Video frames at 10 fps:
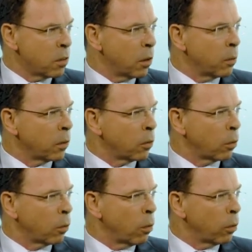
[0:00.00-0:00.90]
You know, in
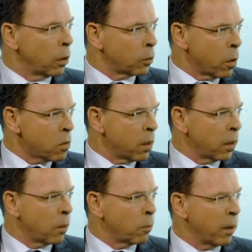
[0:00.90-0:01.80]
corneal
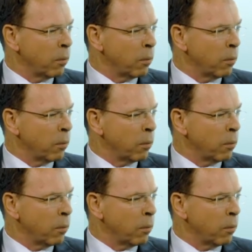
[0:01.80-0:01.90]
cross-linking,